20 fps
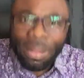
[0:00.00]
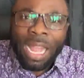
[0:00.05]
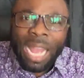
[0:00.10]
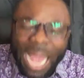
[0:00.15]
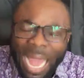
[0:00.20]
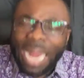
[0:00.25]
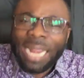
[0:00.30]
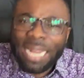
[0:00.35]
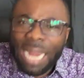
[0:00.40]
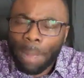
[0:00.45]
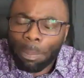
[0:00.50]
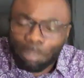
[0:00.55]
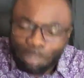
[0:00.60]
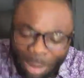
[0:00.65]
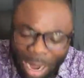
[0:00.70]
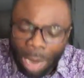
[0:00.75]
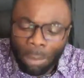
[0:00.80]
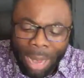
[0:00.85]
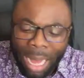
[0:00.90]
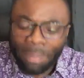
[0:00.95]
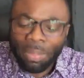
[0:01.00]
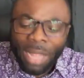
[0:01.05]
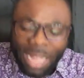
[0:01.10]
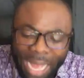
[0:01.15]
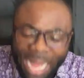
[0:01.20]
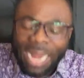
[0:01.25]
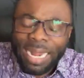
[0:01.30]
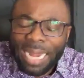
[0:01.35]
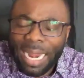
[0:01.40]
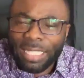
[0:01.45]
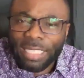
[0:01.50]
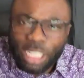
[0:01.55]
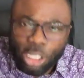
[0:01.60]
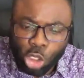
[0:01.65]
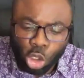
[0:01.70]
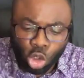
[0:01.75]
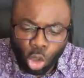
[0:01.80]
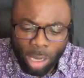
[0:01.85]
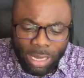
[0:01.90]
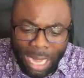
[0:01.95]
any power, any
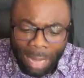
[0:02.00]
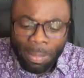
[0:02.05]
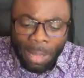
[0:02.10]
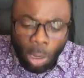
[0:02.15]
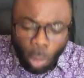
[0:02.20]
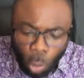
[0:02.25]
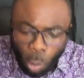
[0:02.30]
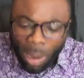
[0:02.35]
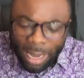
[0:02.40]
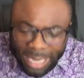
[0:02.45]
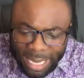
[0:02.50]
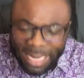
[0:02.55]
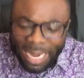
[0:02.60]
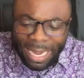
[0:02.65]
destroyer working